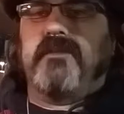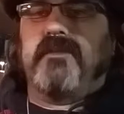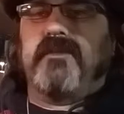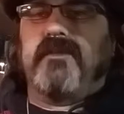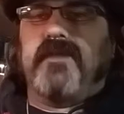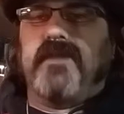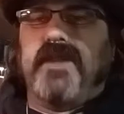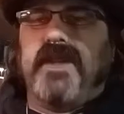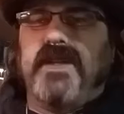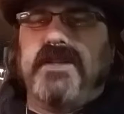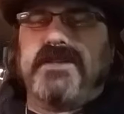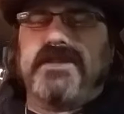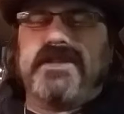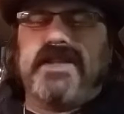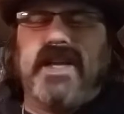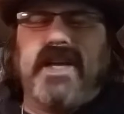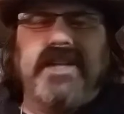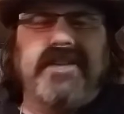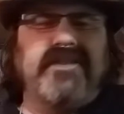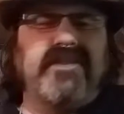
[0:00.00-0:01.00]
these
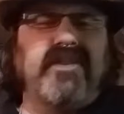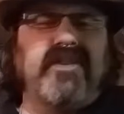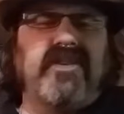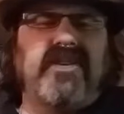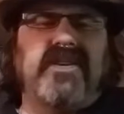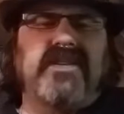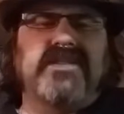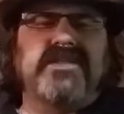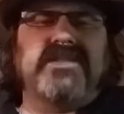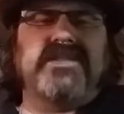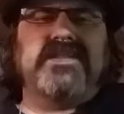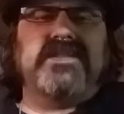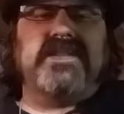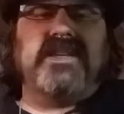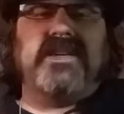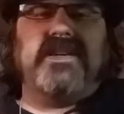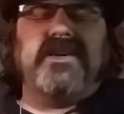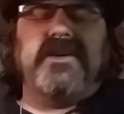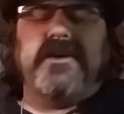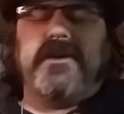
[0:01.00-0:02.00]
TED Talks,
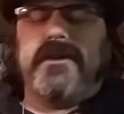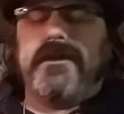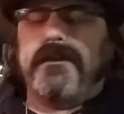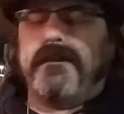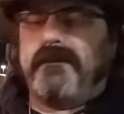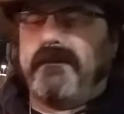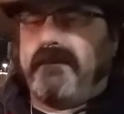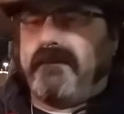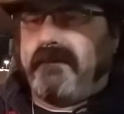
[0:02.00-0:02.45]
and